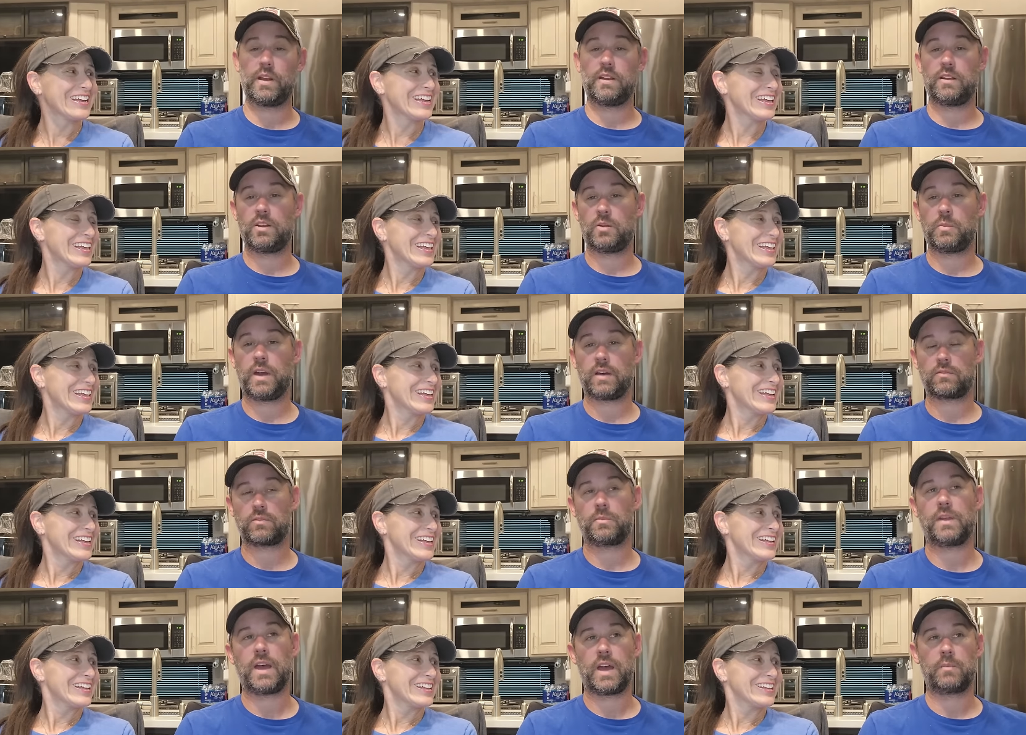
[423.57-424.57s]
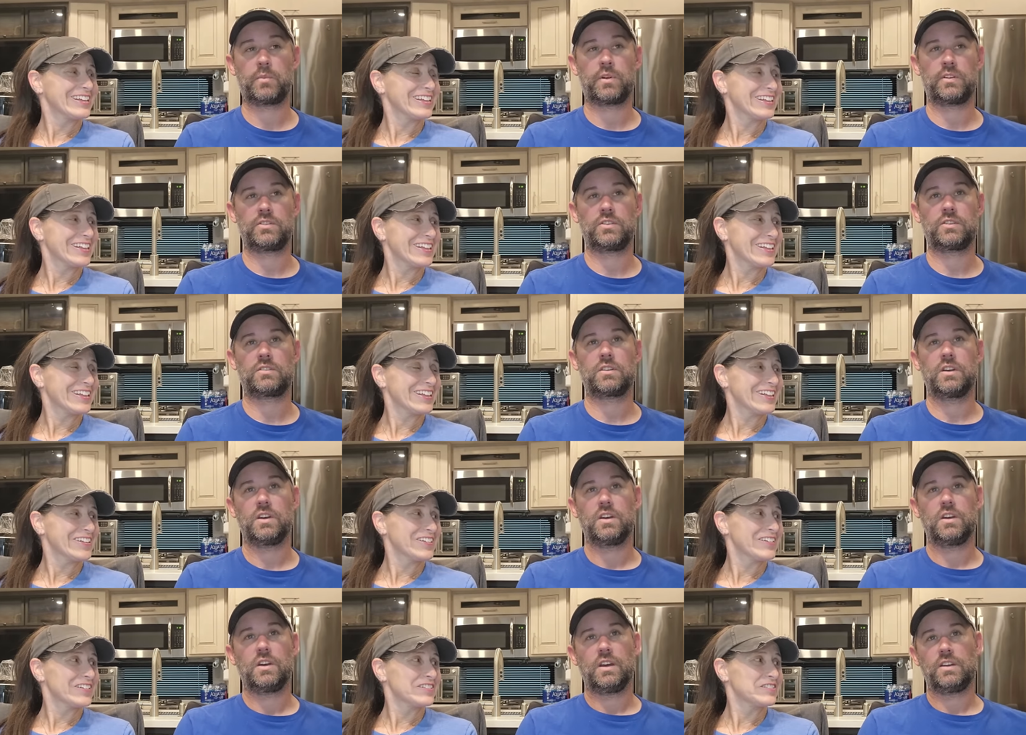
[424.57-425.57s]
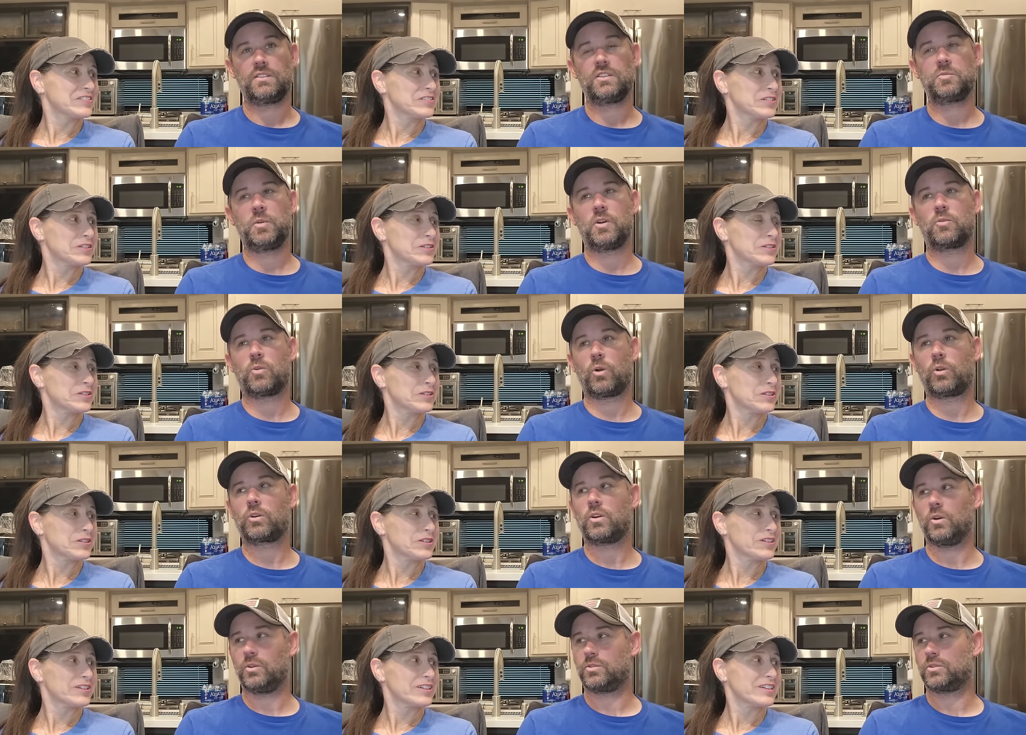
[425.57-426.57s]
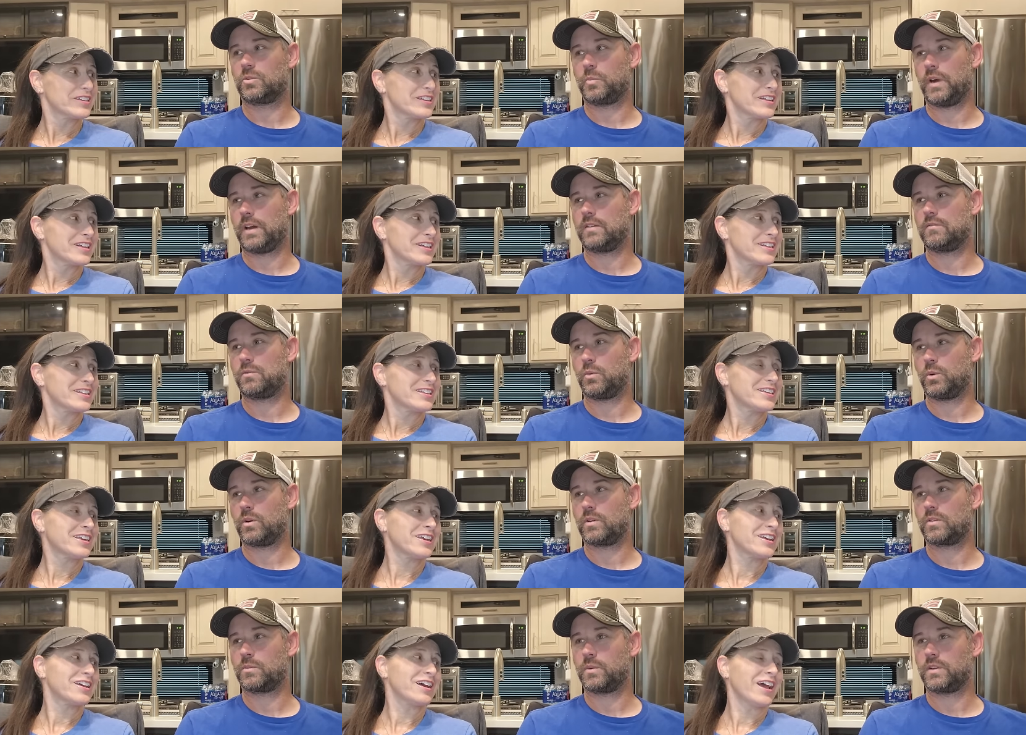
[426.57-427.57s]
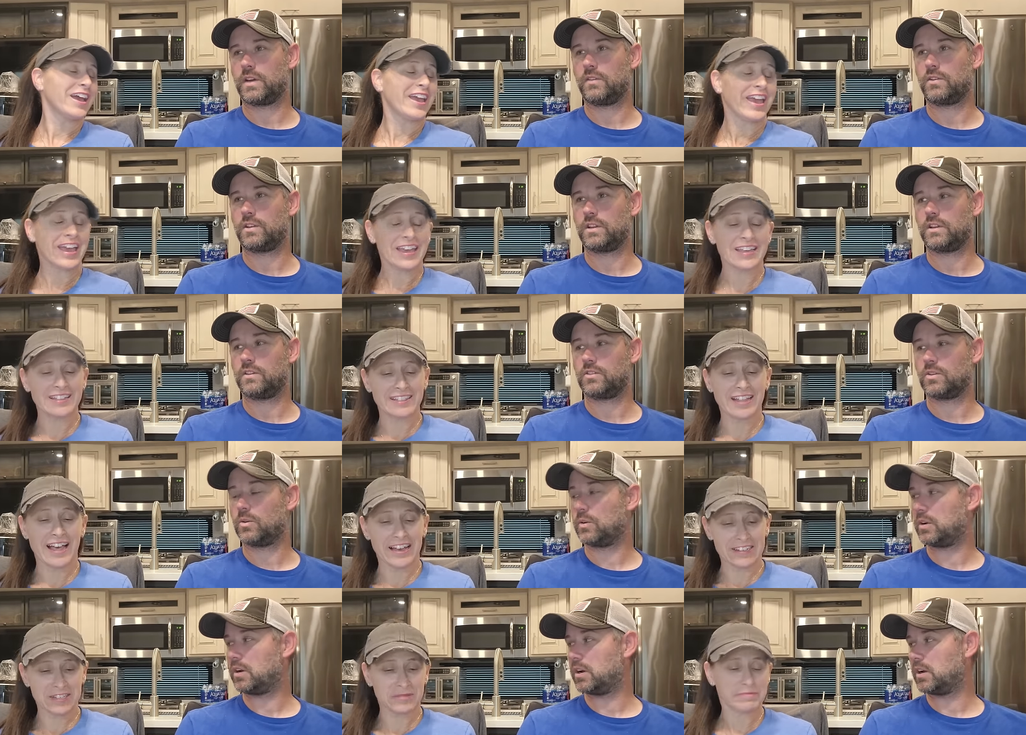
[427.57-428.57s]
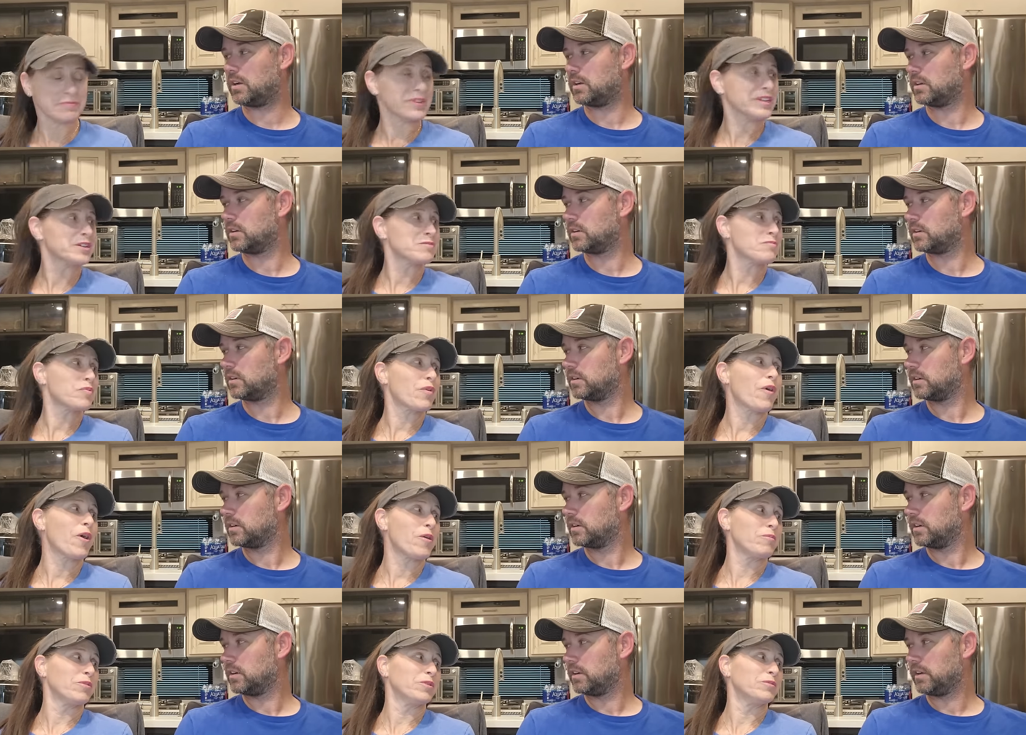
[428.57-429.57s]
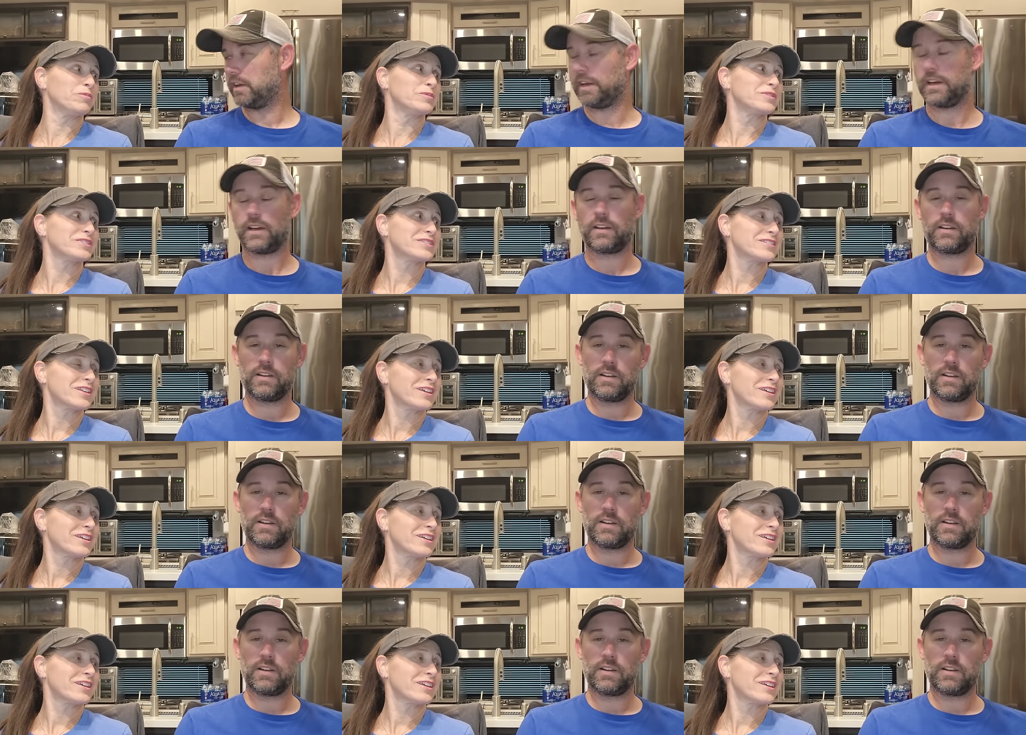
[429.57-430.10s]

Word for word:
Speaker 1: waiting to hear back from that. But it's just, it's just been a roller coaster back and forth. Yeah, I hate last minute problems. Yeah.